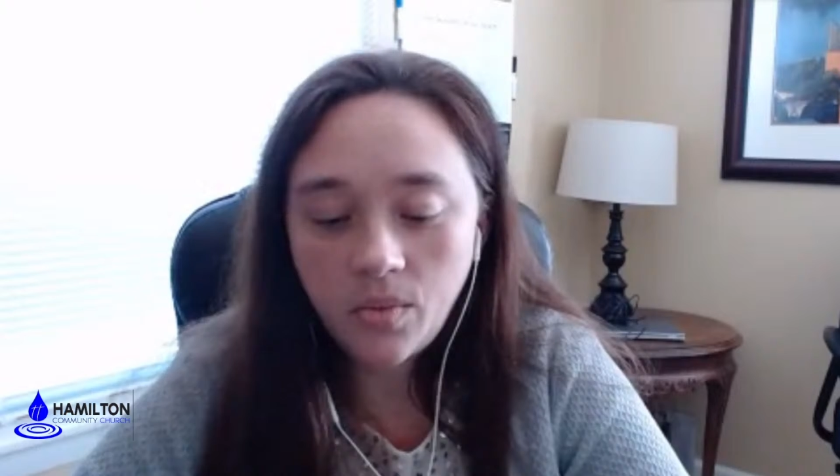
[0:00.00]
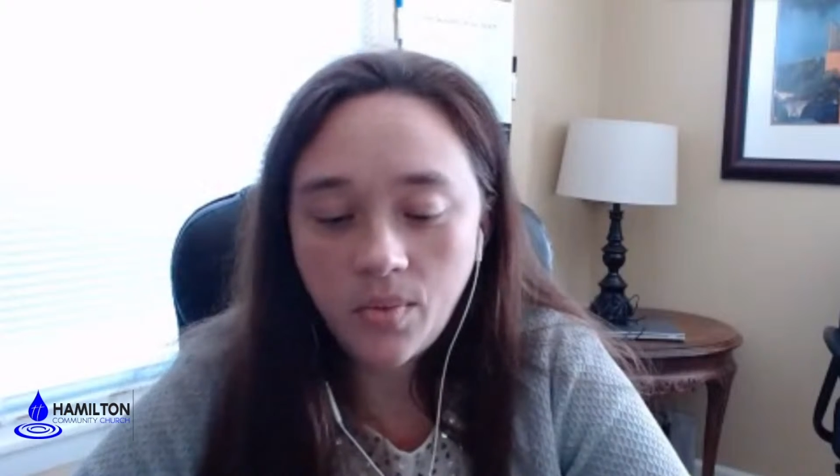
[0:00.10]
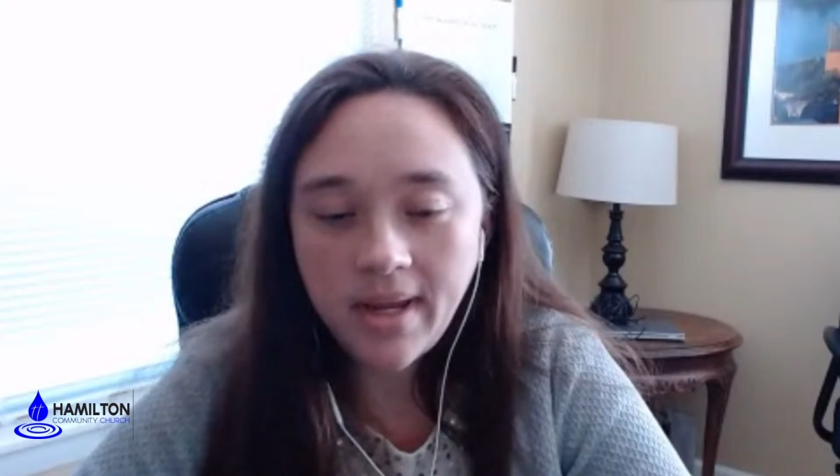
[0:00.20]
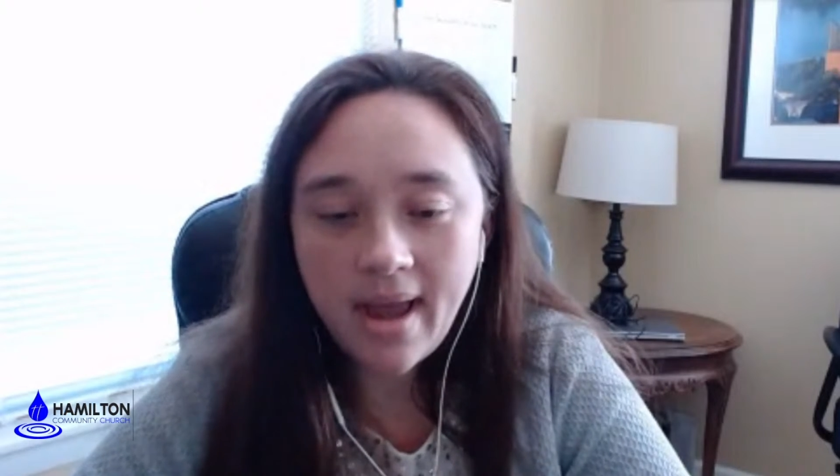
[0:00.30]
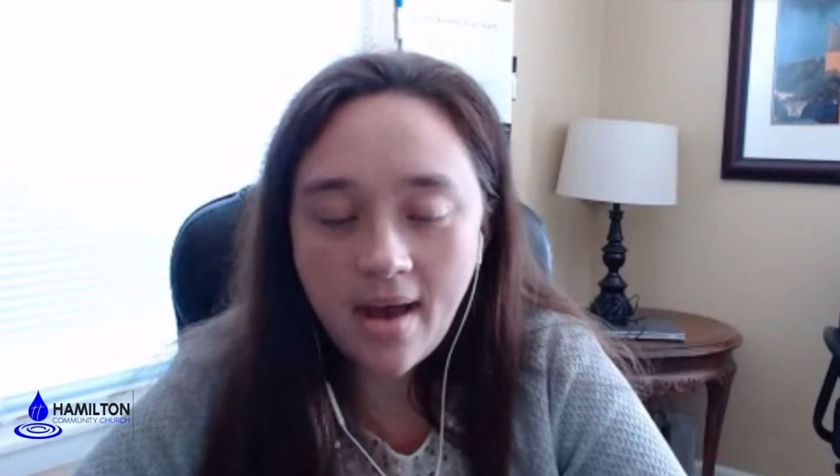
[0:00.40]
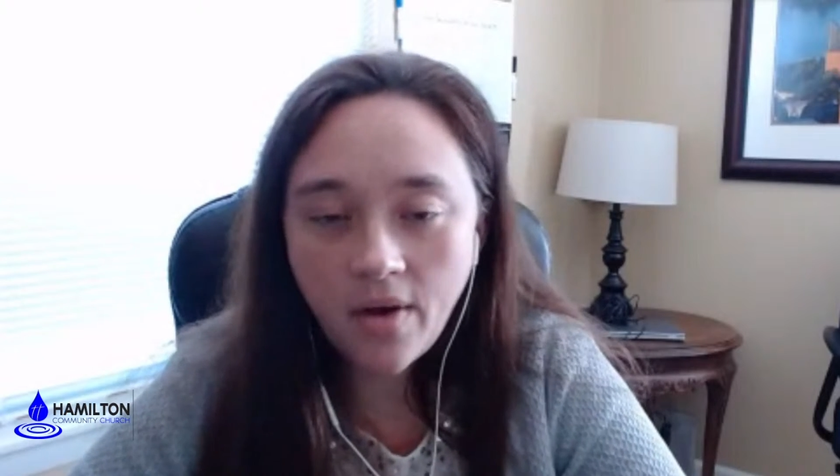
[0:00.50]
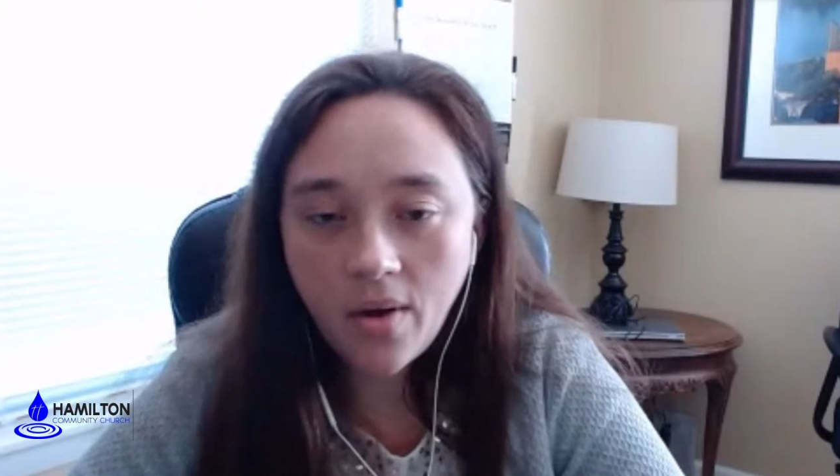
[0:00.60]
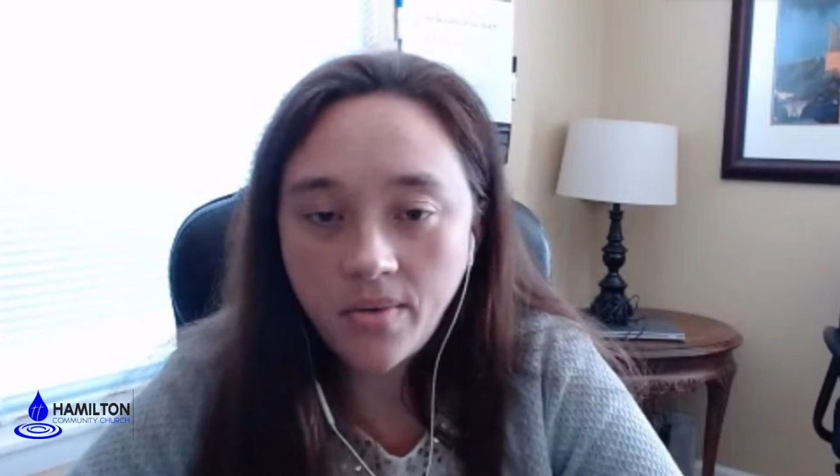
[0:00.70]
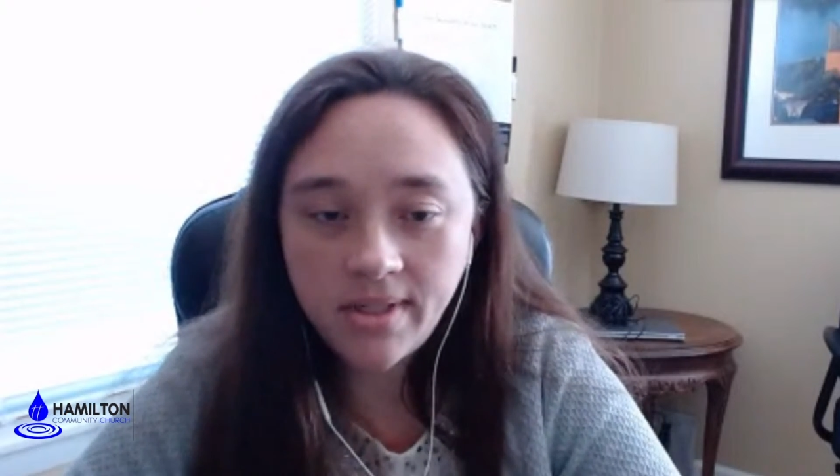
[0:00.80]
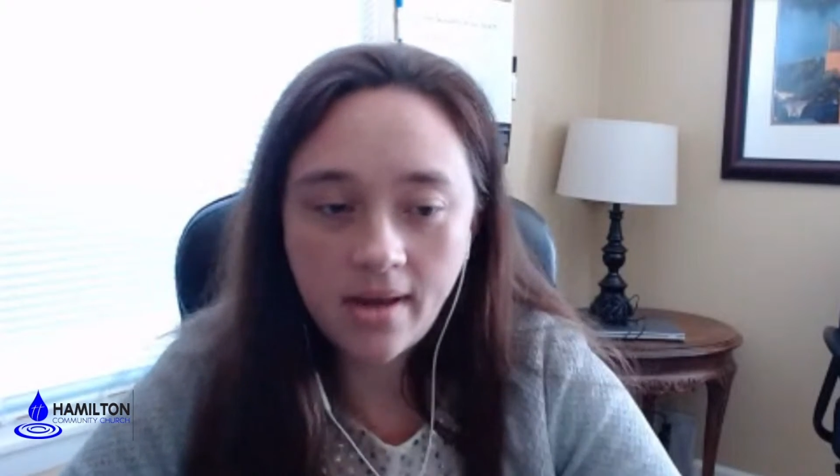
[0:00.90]
we have a
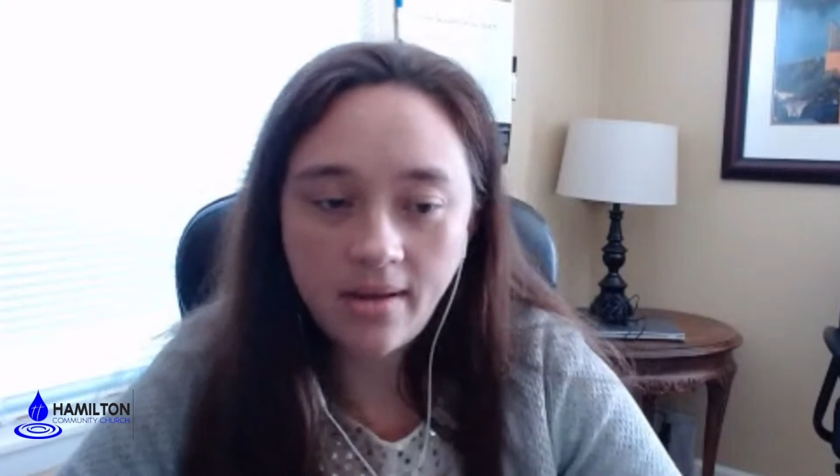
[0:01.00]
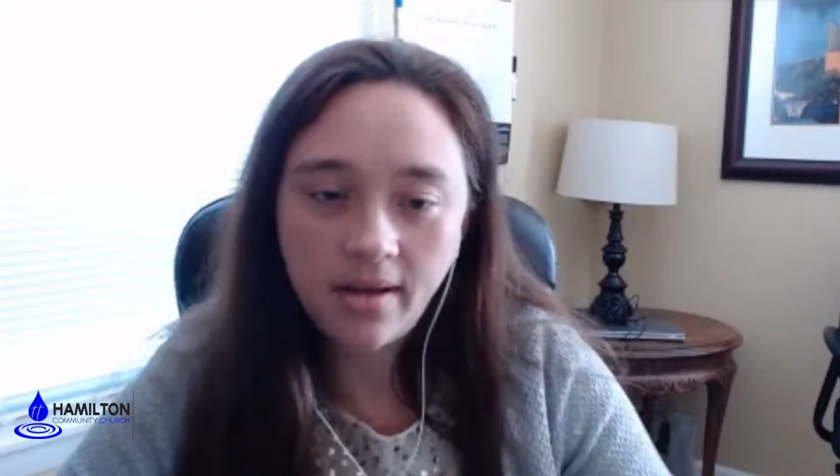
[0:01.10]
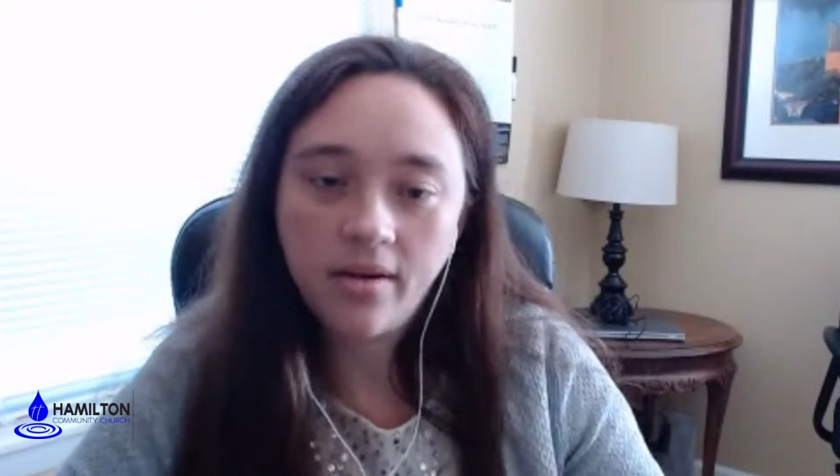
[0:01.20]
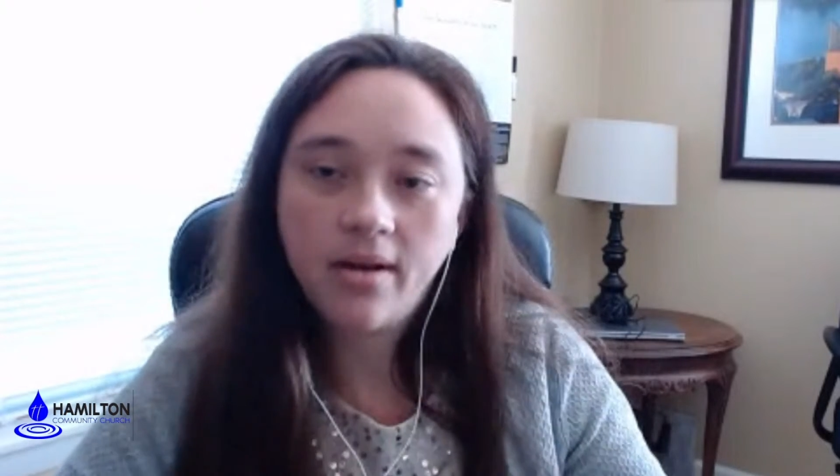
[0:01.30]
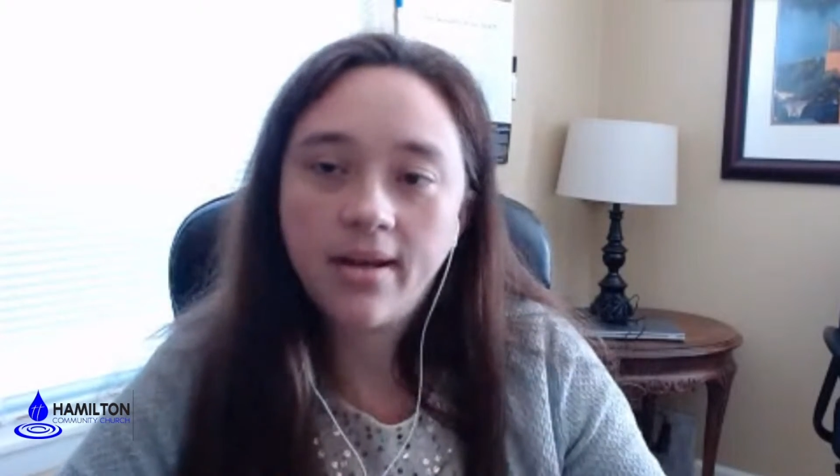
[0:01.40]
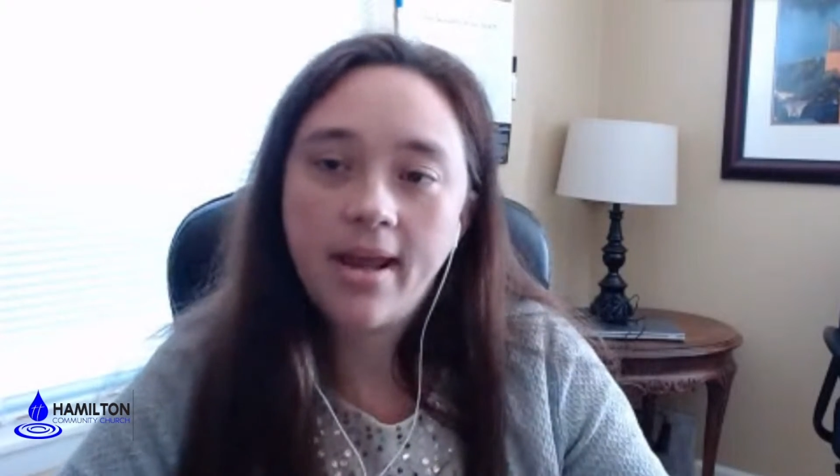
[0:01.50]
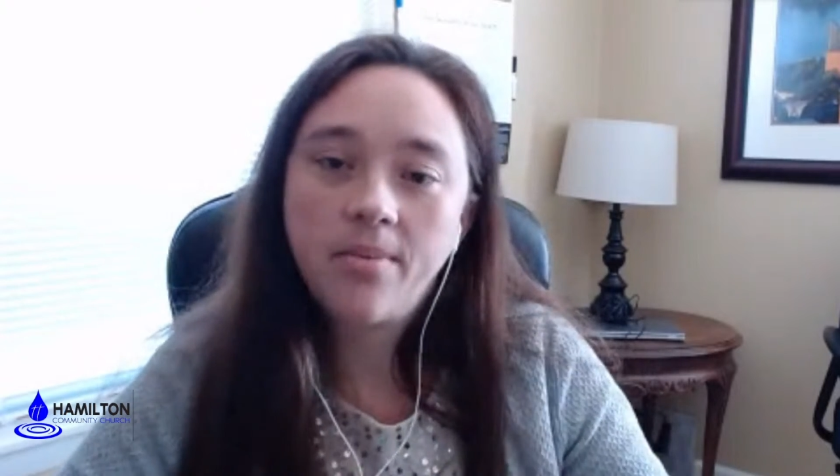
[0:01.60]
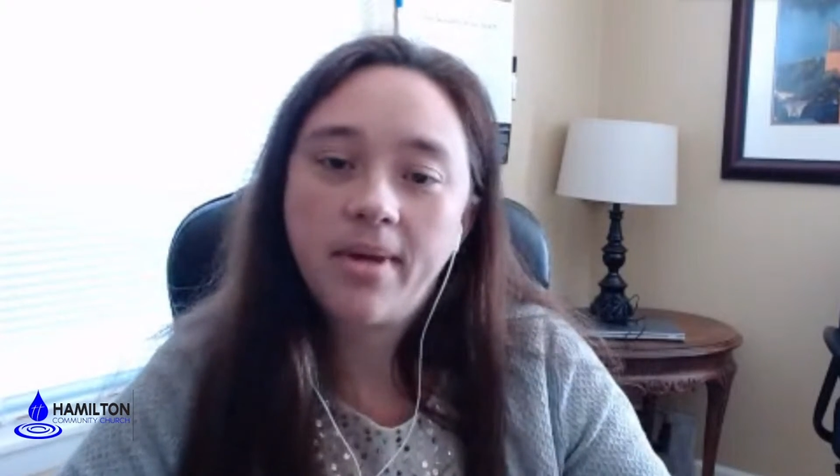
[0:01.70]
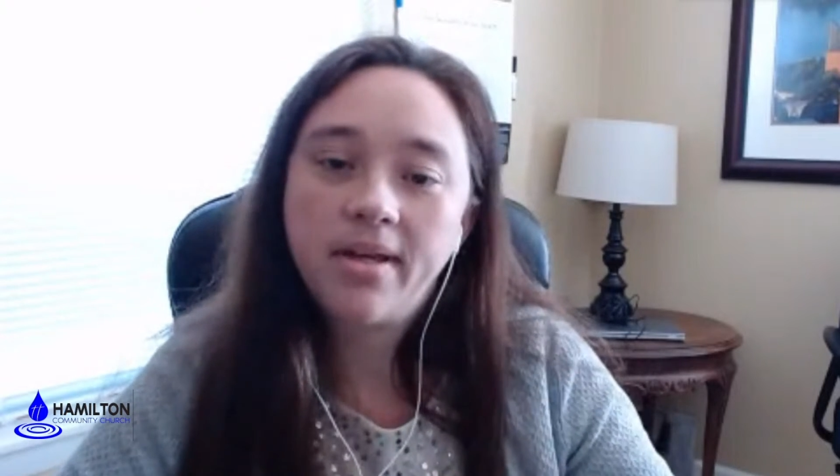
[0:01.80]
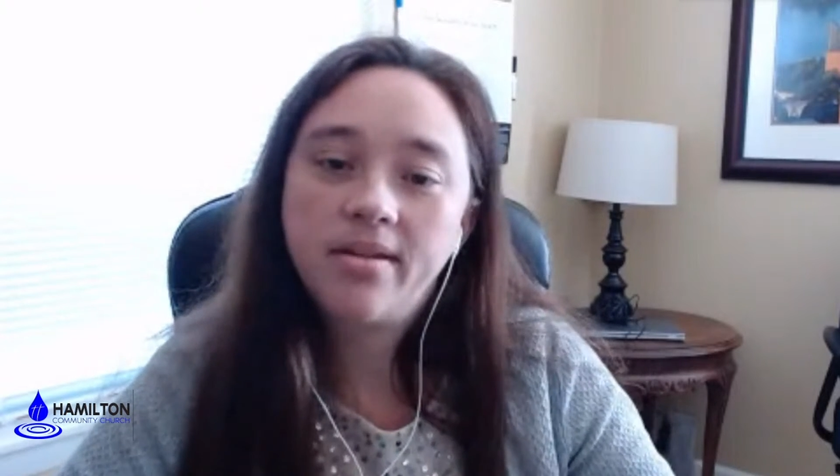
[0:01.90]
hotel here on
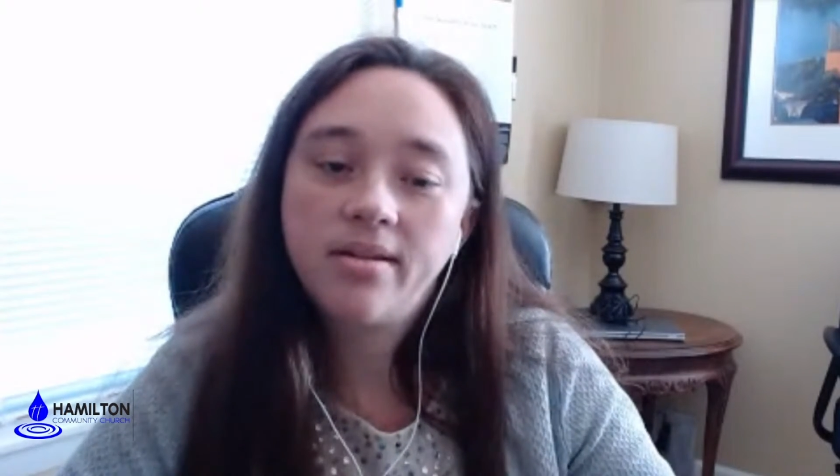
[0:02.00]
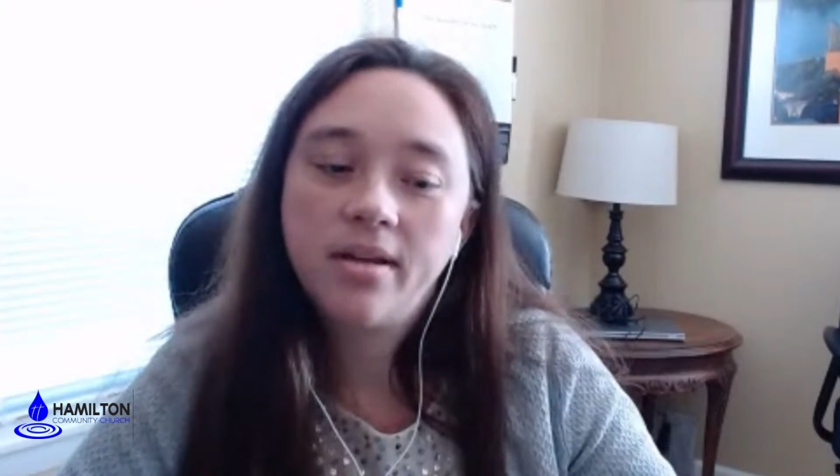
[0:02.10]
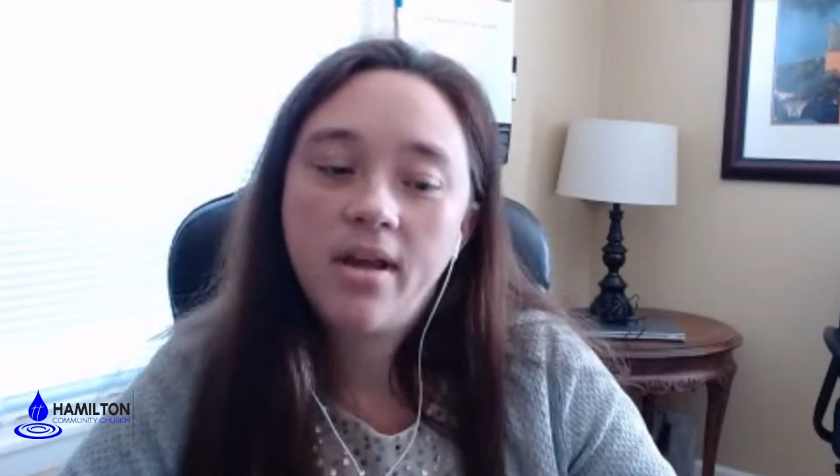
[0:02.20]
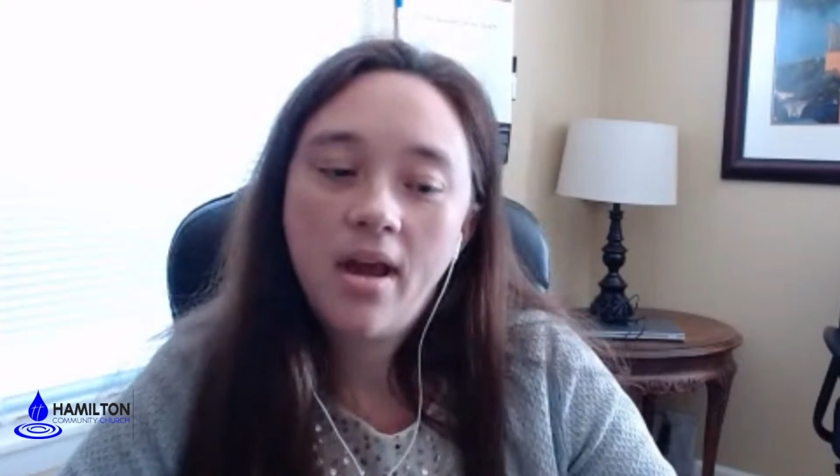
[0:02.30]
campus,